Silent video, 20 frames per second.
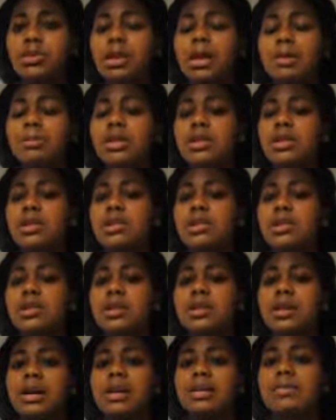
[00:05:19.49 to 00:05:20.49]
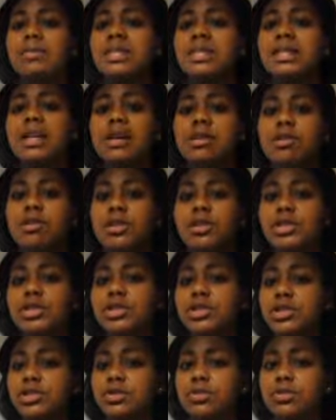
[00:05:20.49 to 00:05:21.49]
I'm going to talk about them together in
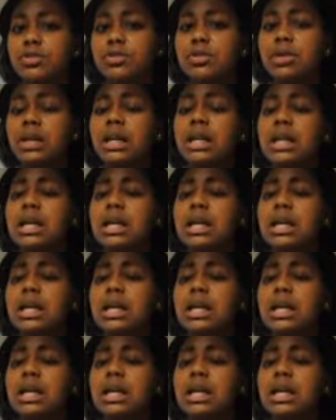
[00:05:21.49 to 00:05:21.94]
general.